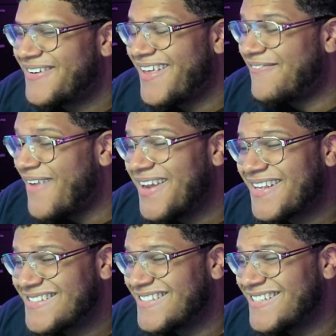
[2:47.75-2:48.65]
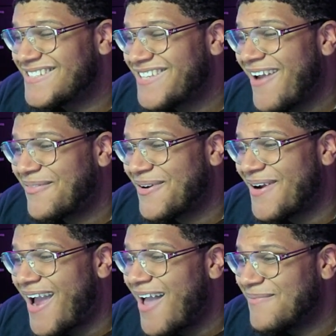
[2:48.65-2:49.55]
If Vanika's in this
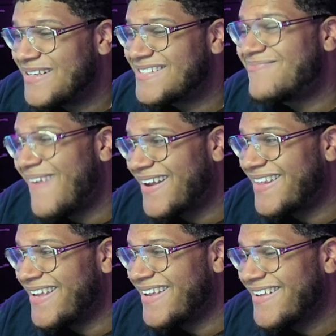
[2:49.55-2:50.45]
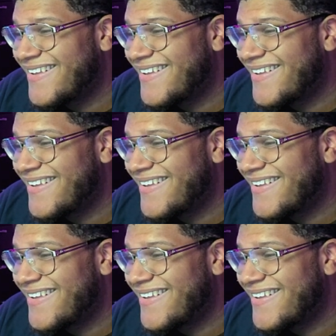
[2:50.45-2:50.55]
chapter, I'm expecting